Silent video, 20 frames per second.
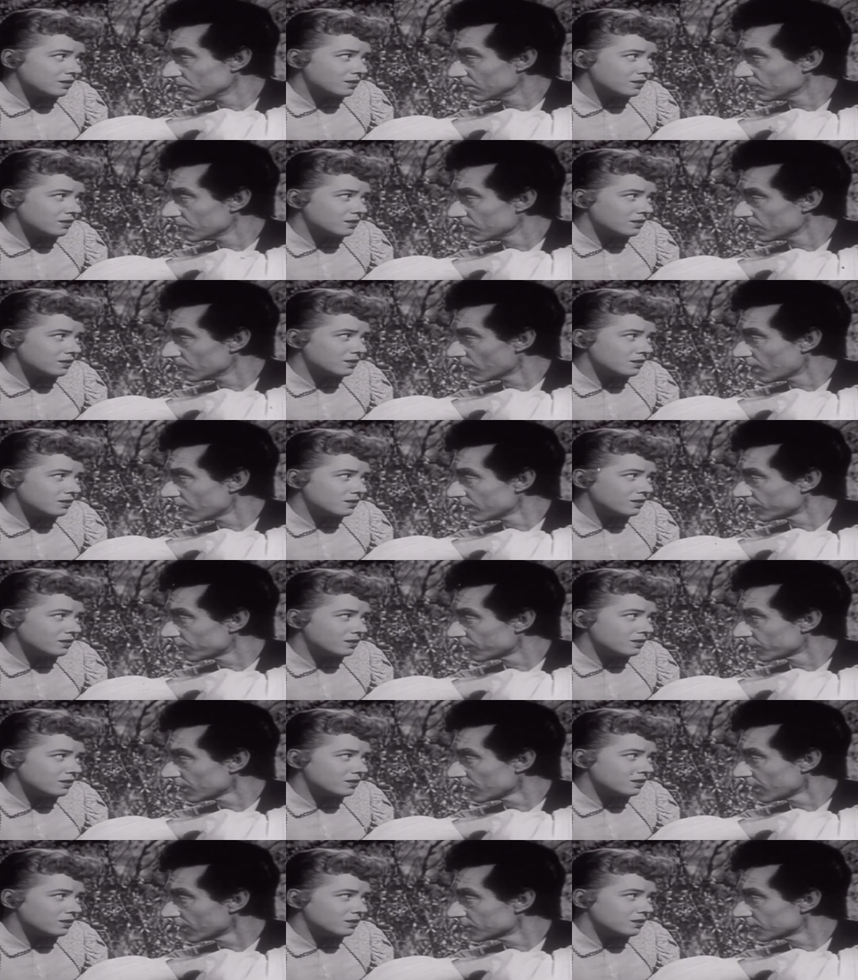Speaker 1: You mean run
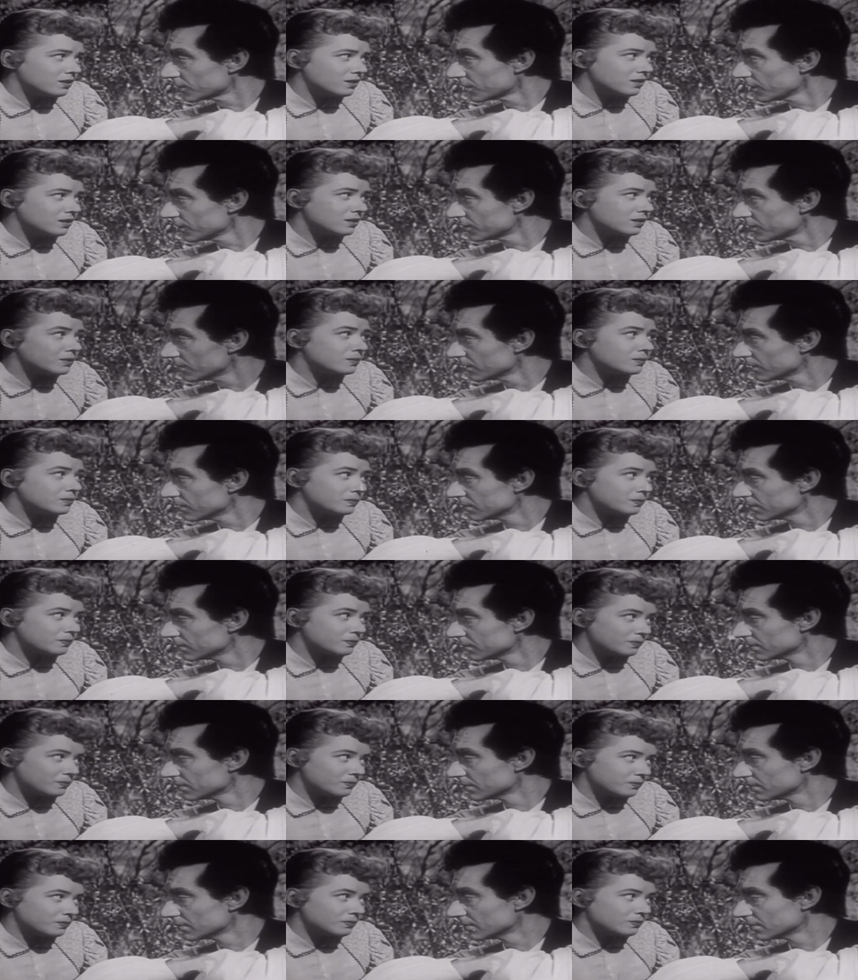for the legislature?
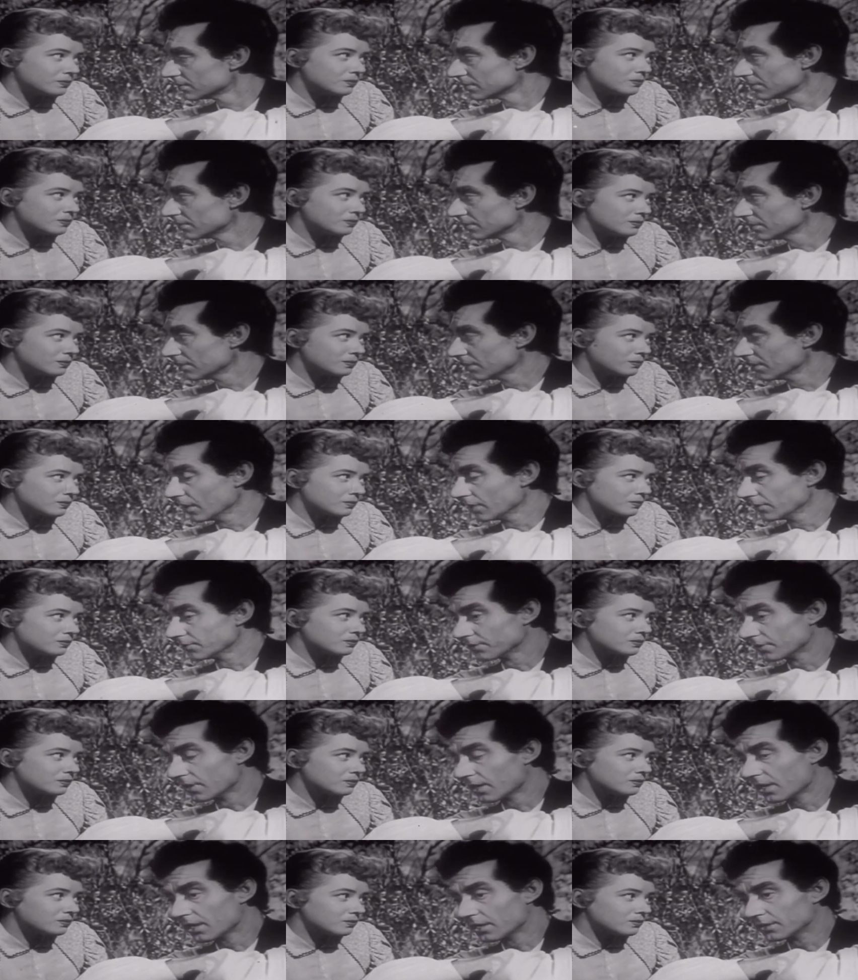Well, I
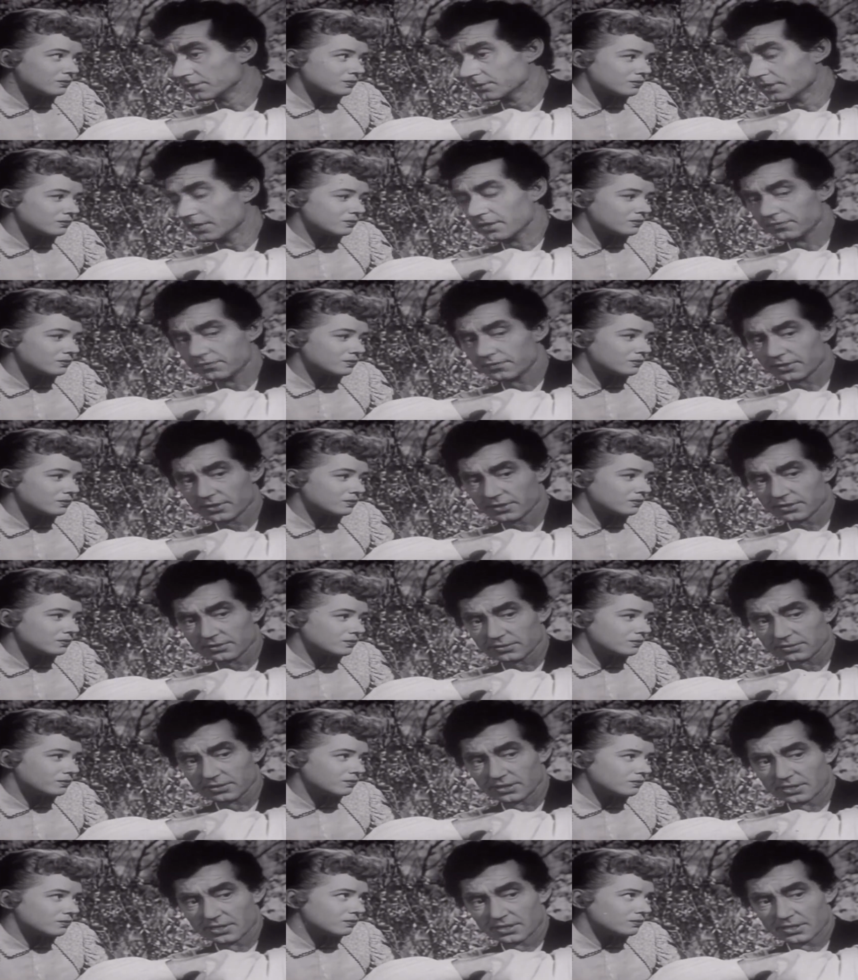tried and I
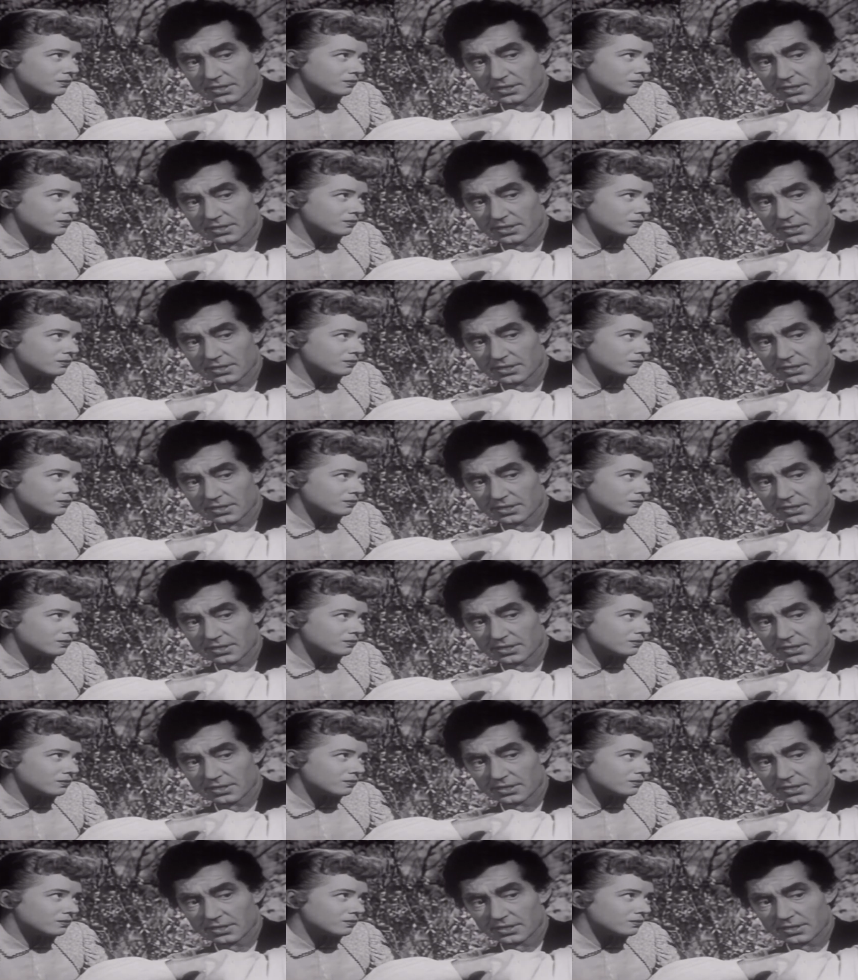failed.